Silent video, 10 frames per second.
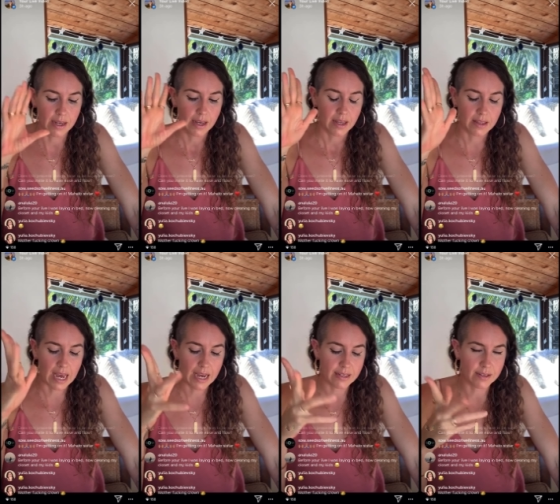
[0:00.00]

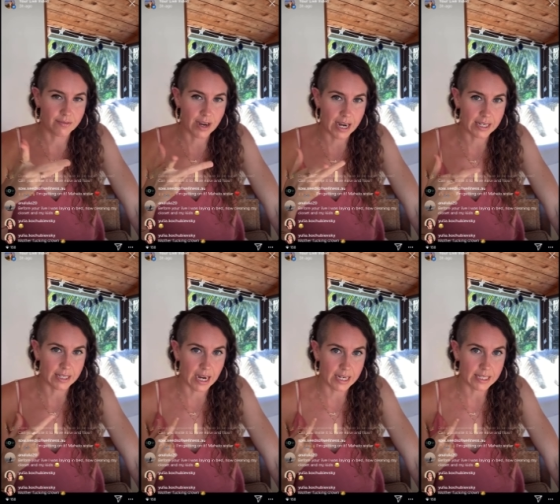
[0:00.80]
that divine
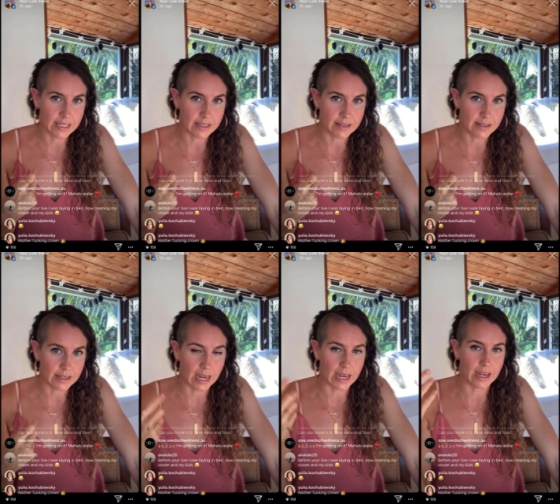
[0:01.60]
guidance
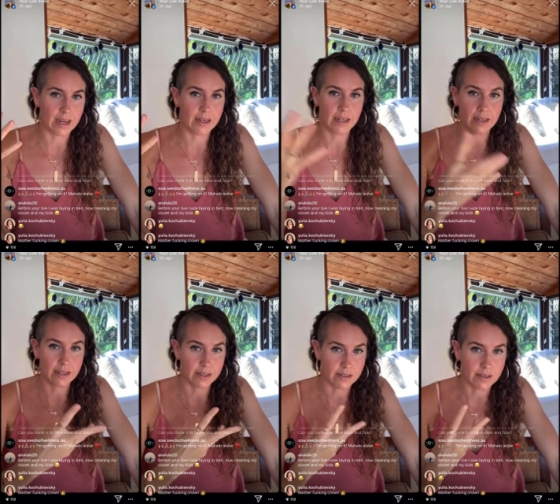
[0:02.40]
and it
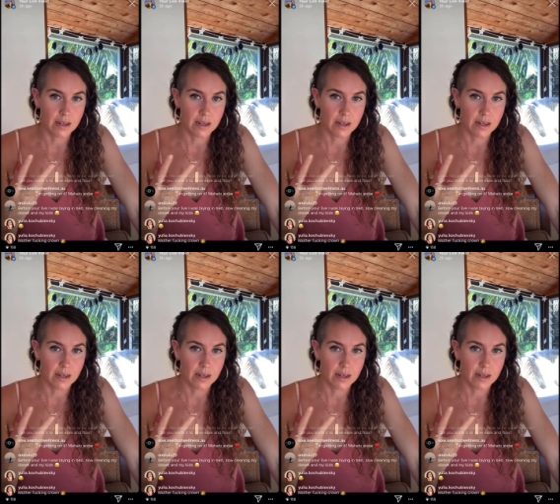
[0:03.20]
is